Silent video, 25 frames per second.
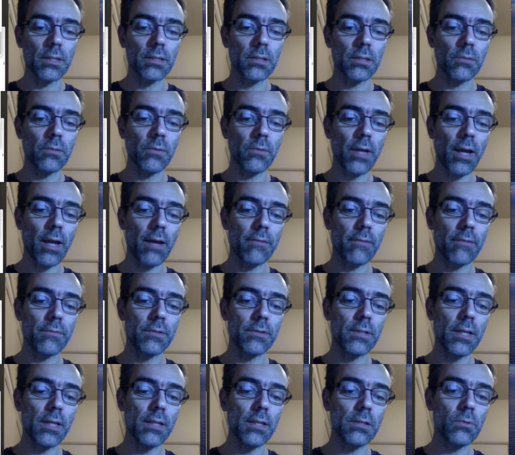We have
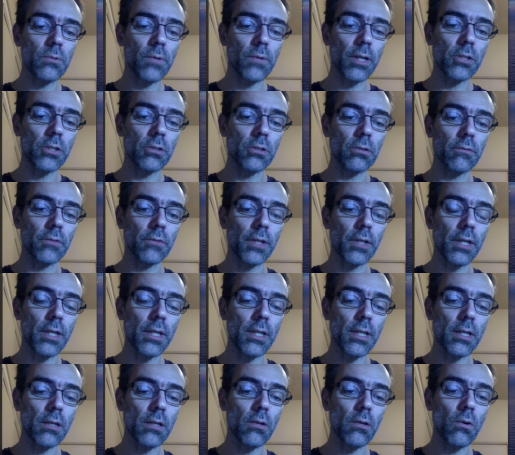this region over
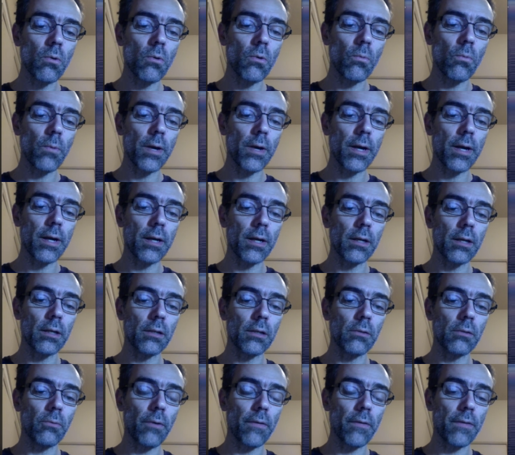here where
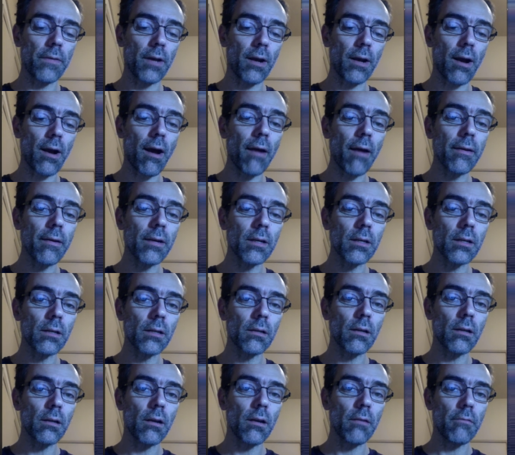with a higher
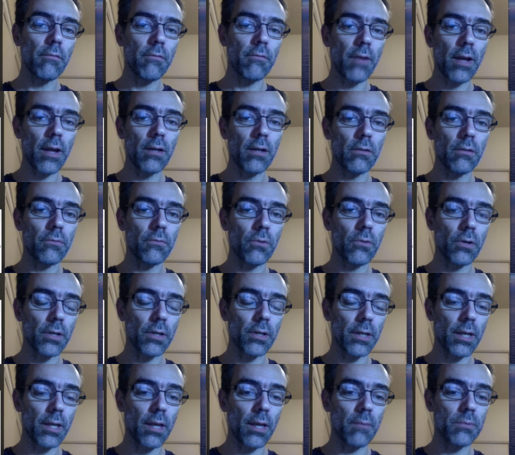value for the
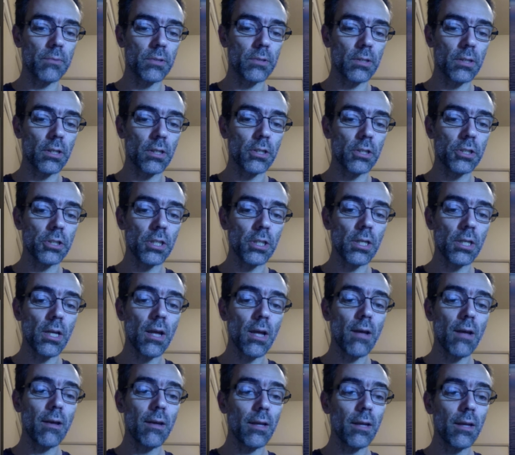Gibbs energy,
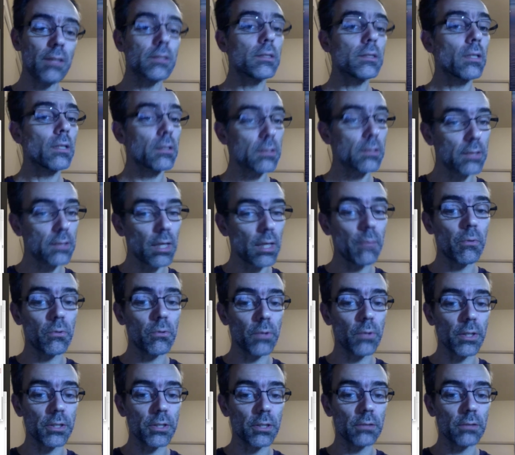it's the unstable
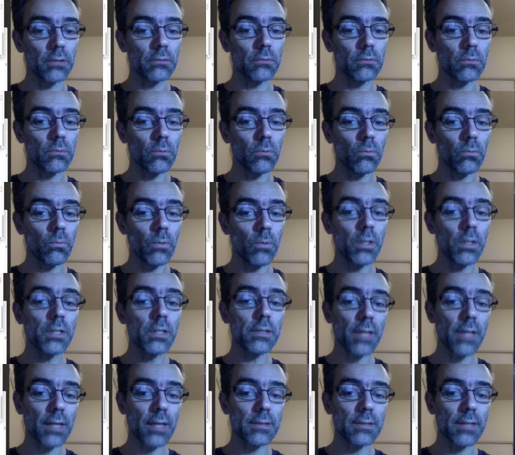region, which is
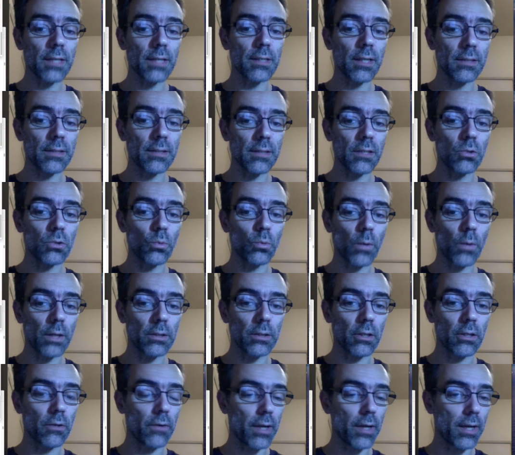exactly this one that we
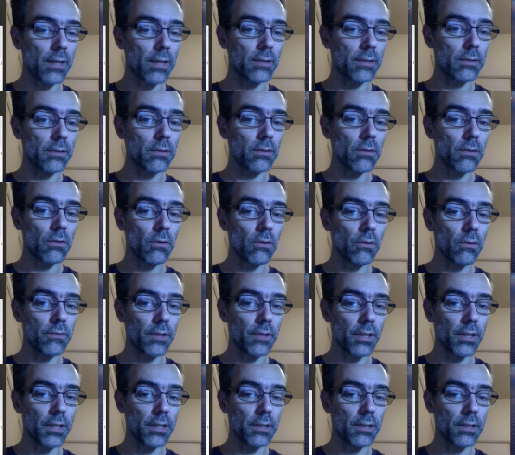have over
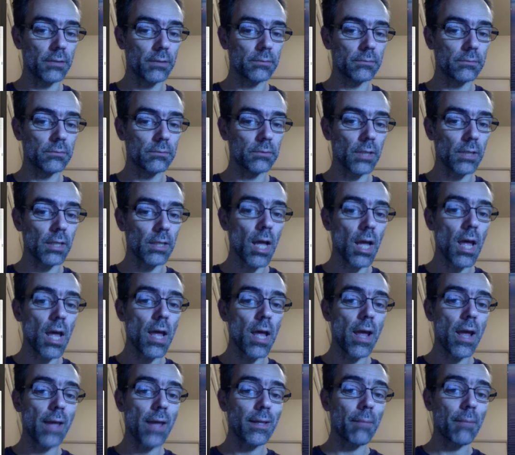here. Right?
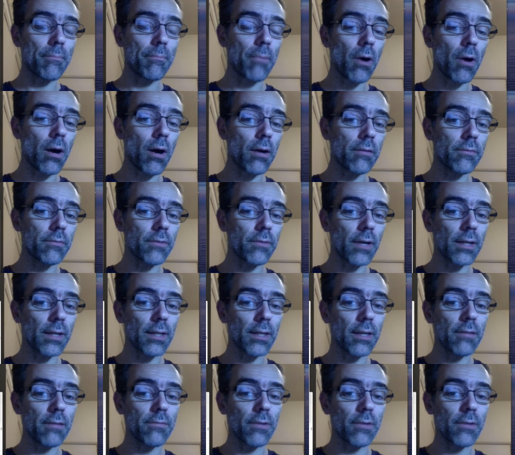And above a
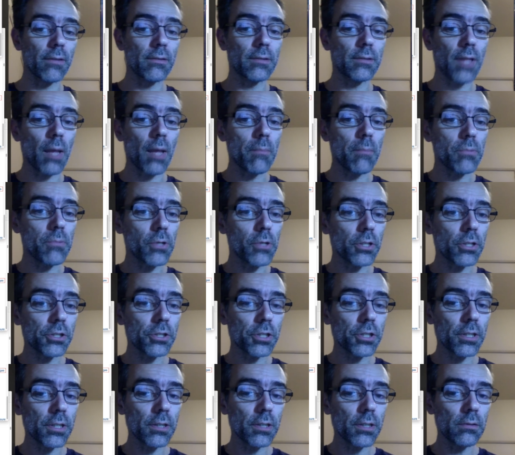given temperature,
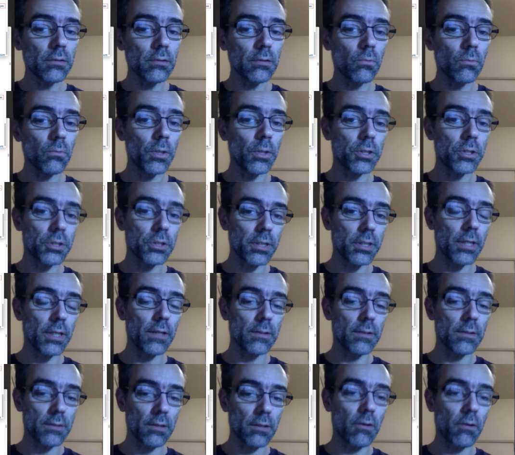which is
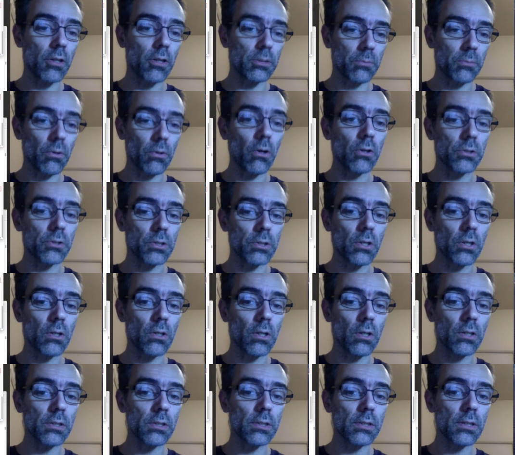the cosmological
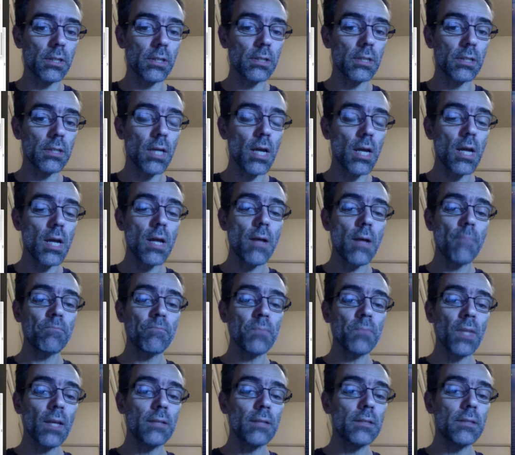constant,
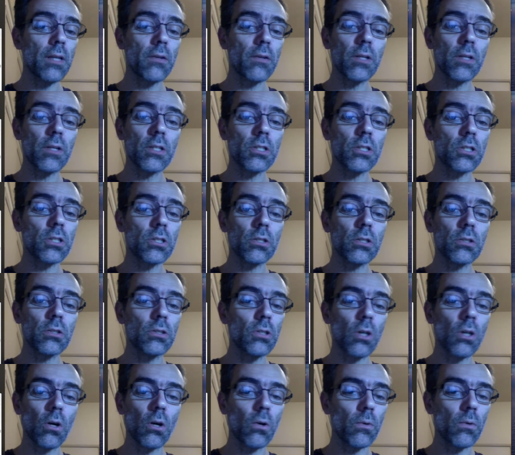there is
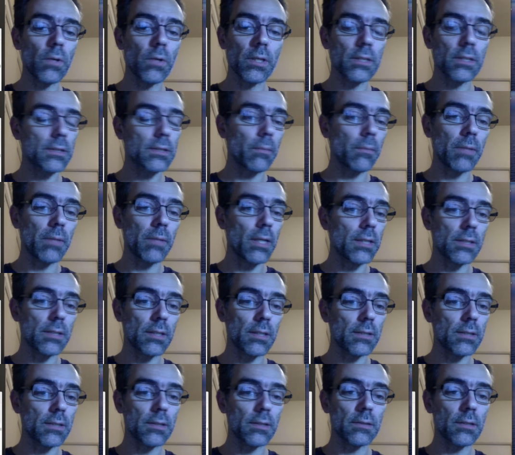no instabilities
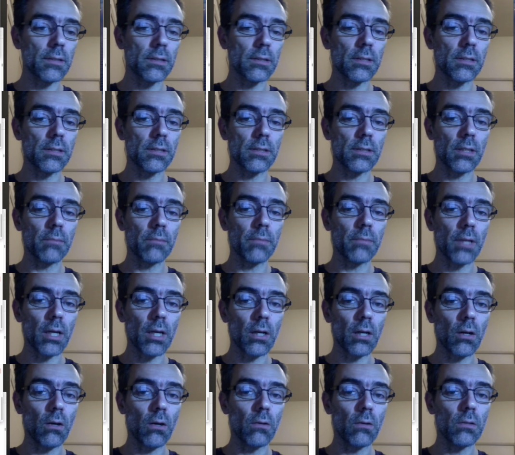in the system at
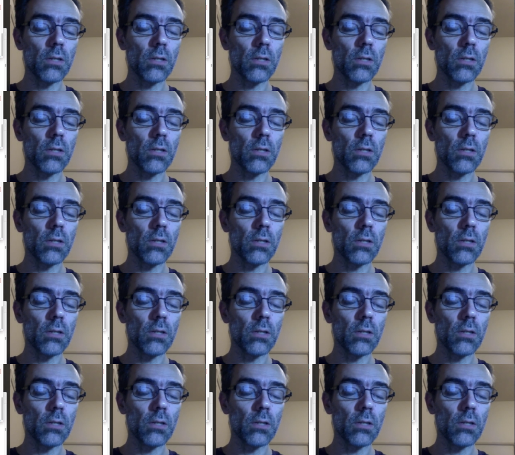all.